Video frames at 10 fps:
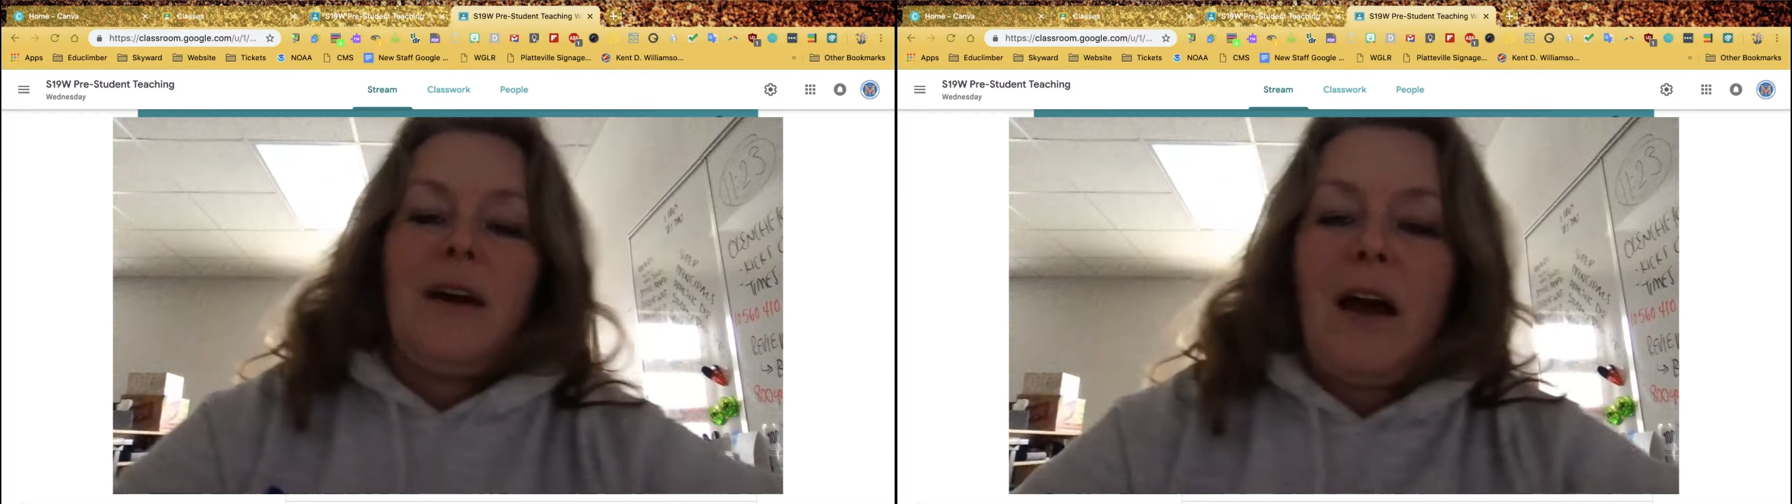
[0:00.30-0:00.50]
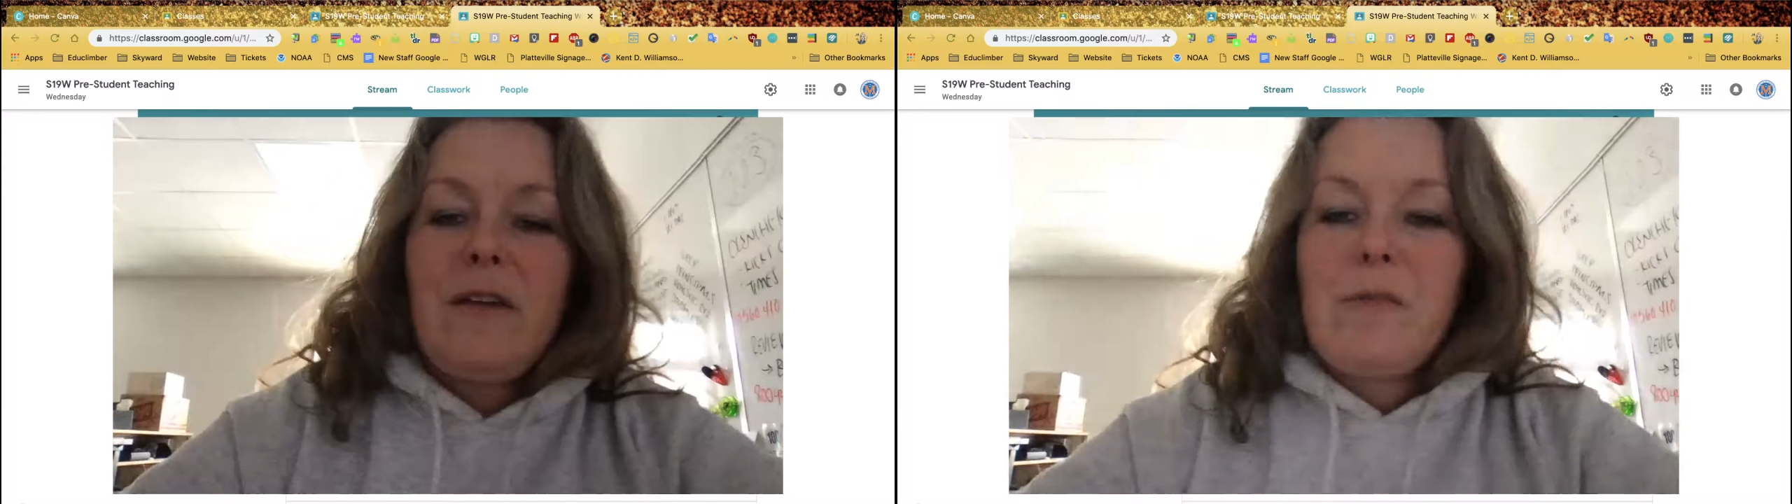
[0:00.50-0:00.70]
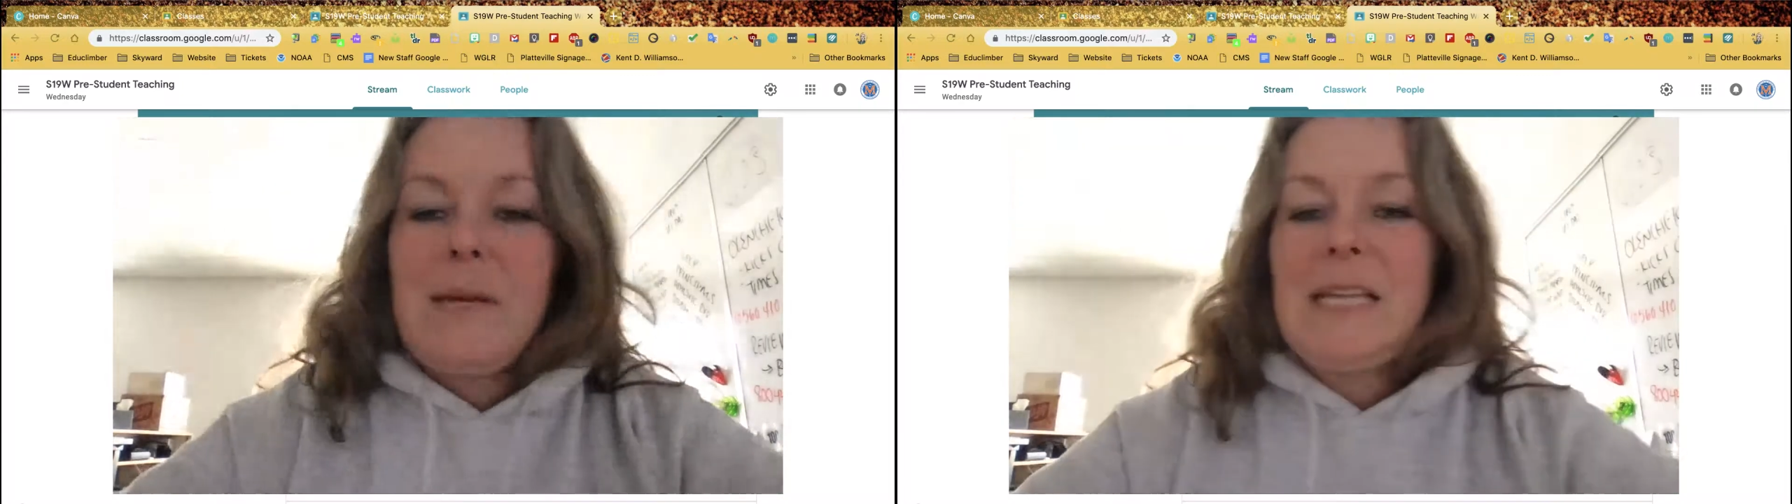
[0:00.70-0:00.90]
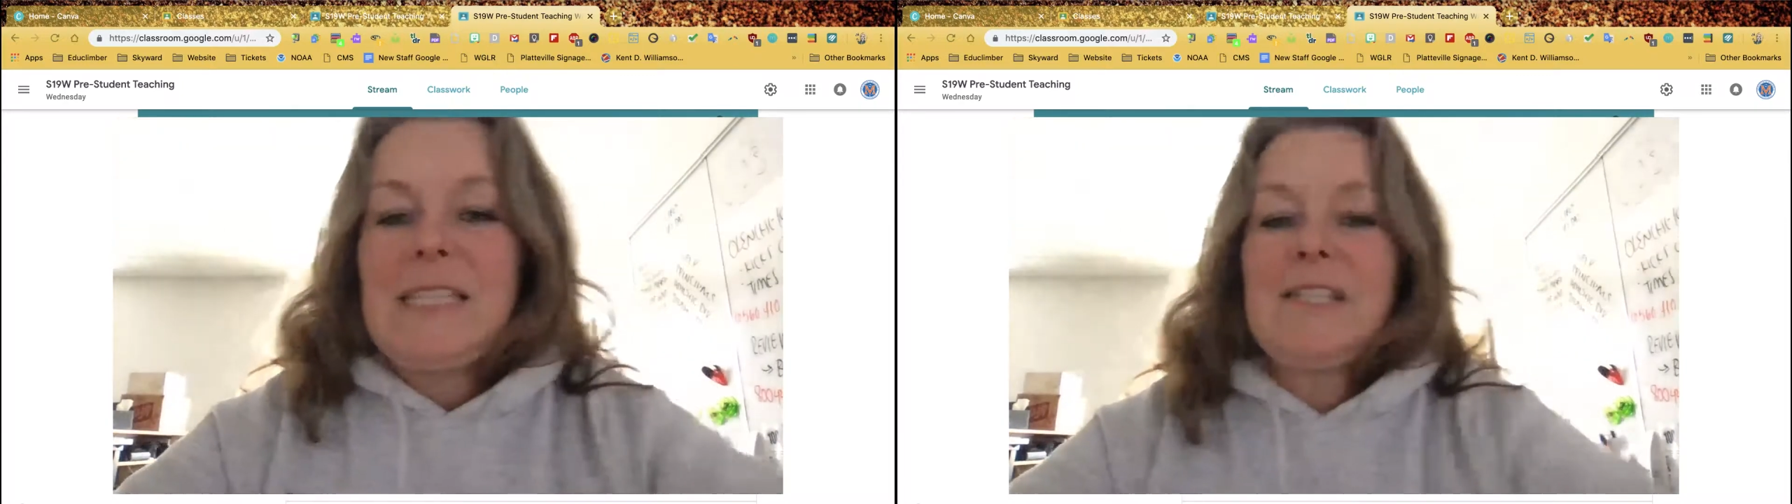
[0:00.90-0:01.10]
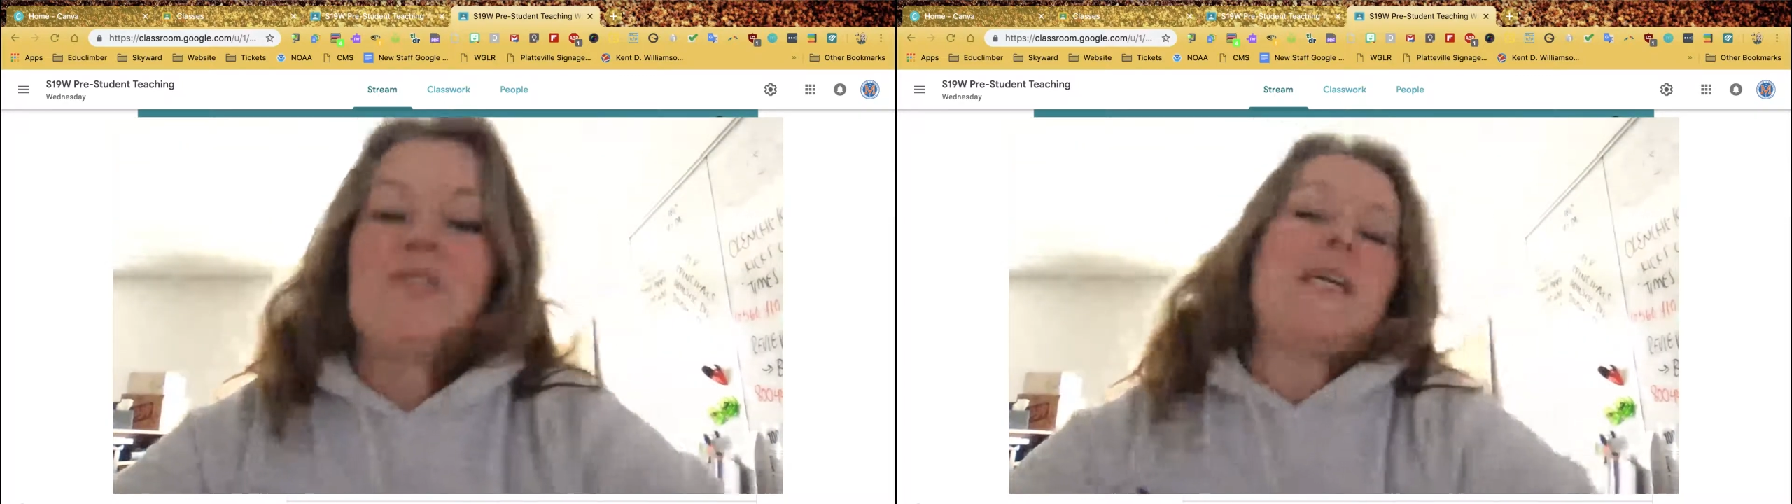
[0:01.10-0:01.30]
Hi everybody,
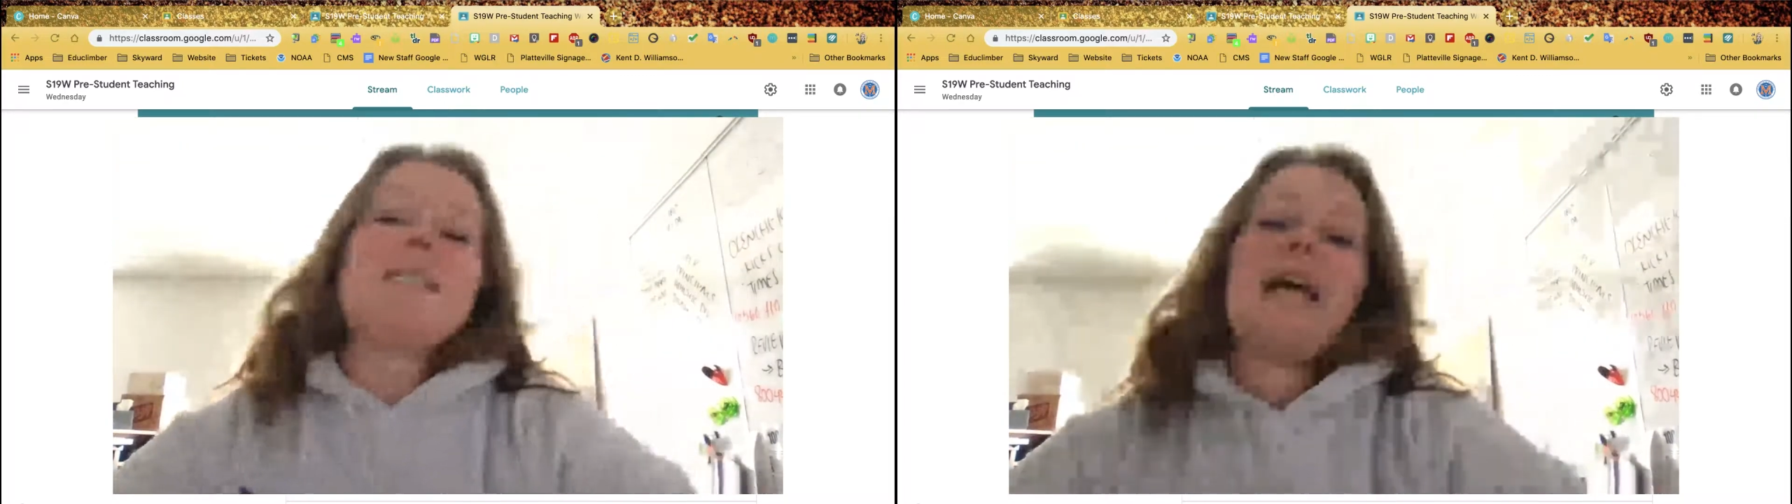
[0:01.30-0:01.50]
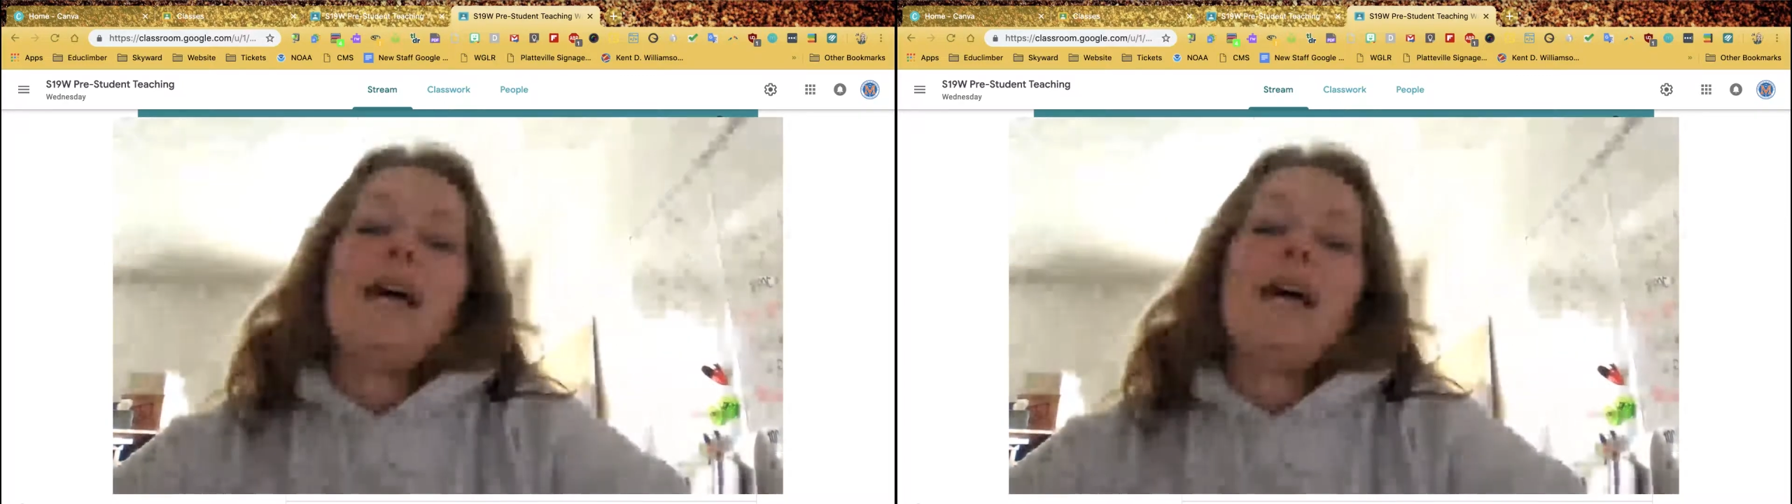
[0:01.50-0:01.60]
this is Jessica.